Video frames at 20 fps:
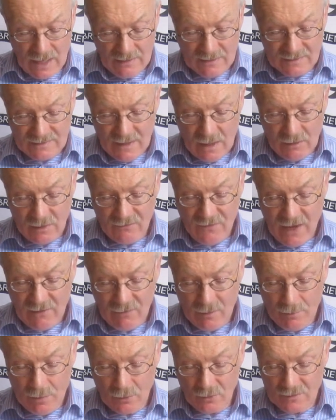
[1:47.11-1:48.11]
and the sound of
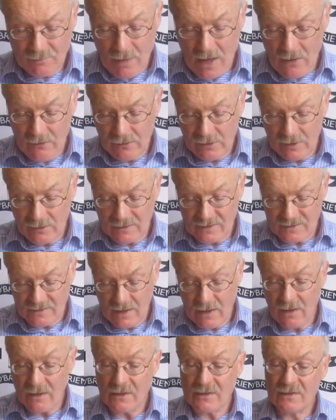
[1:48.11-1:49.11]
heavy boots pounding on the
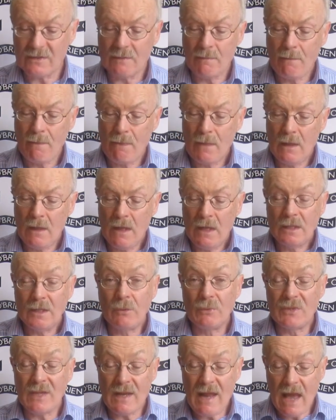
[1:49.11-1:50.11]
stairs.
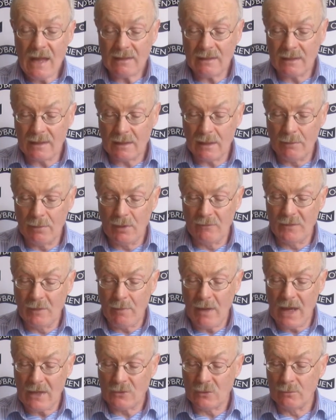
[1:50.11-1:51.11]
There was an attic above the
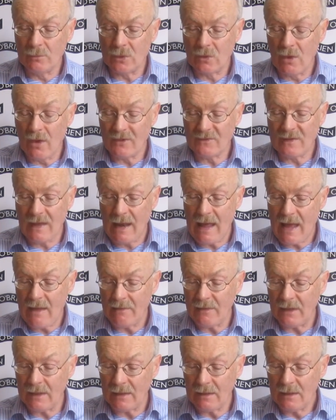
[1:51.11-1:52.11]
bathroom across the
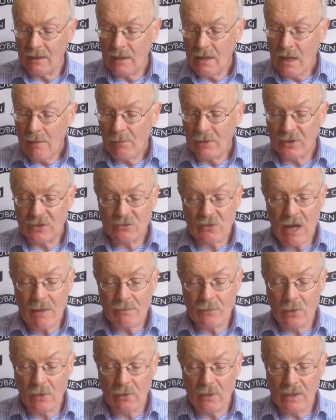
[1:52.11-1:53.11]
landing, but the
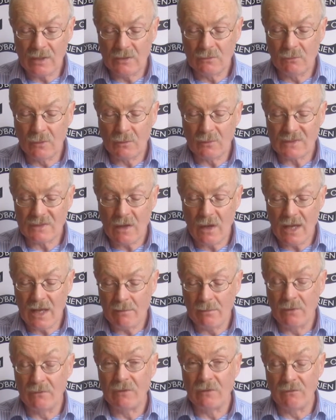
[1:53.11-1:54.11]
trapdoor into it was high
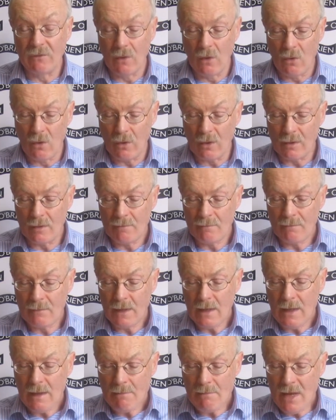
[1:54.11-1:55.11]
above the floor.
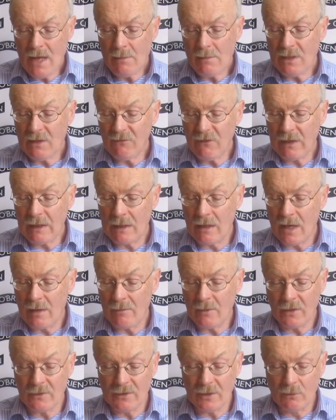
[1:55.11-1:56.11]
Maybe if he
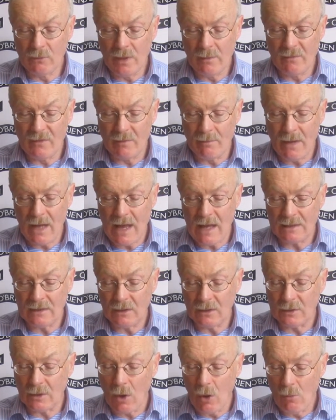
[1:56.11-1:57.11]
climbed onto the rim of the bath, he
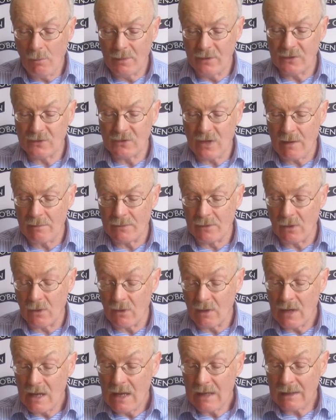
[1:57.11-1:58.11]
could open the
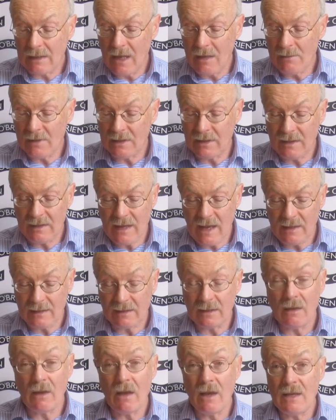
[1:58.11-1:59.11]
trapdoor, climb into the attic
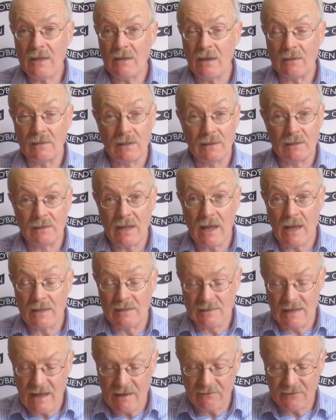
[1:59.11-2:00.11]
and hide there till the
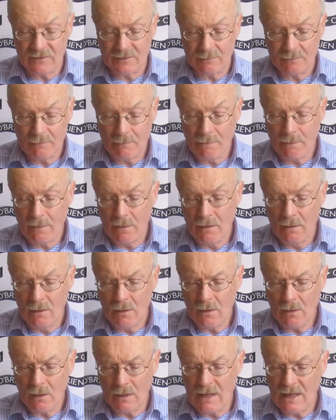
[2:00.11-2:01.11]
Tans left.
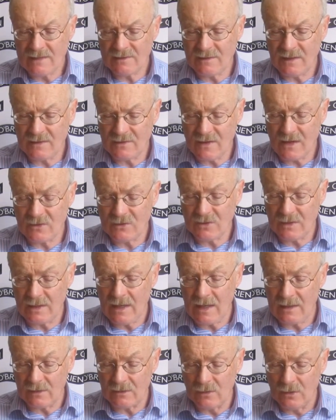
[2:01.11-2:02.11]
Unless they searched the
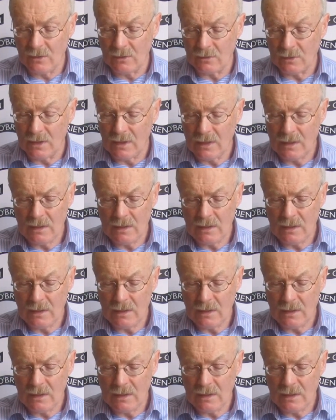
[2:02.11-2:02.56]
attic too,